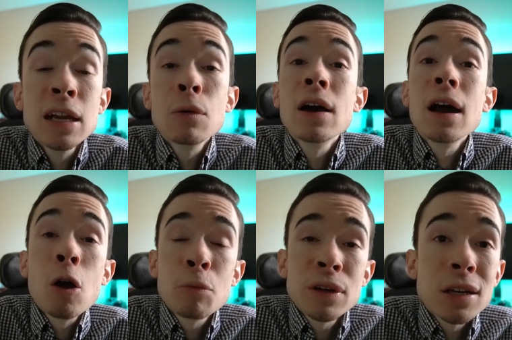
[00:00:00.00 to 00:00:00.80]
Anyway, I
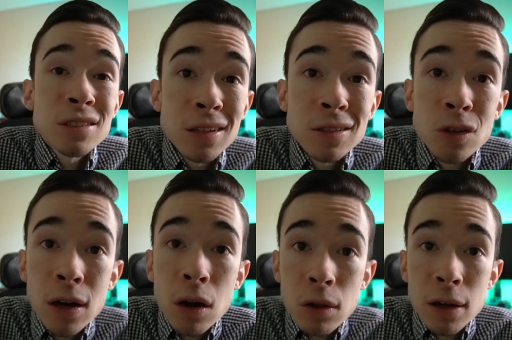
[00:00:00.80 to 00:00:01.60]
hope you guys had
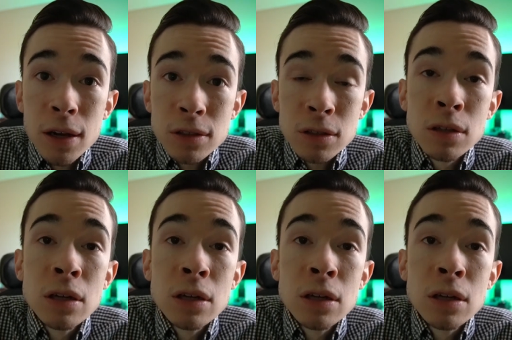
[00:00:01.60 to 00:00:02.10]
great holidays,